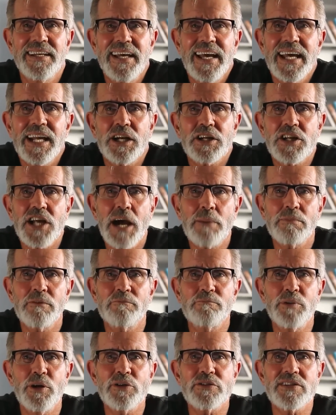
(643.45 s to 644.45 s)
And on top
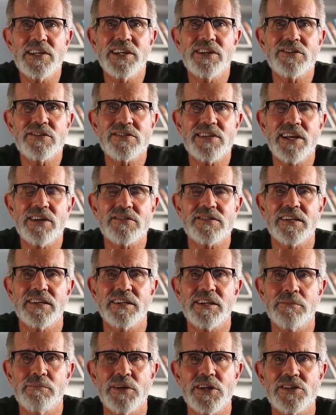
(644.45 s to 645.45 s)
of boosting your sales and
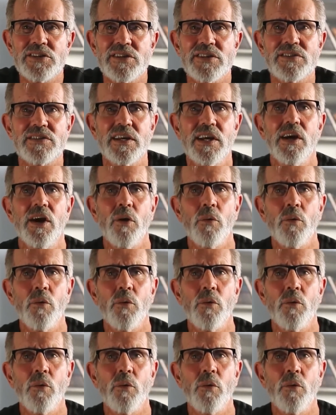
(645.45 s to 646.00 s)
commissions,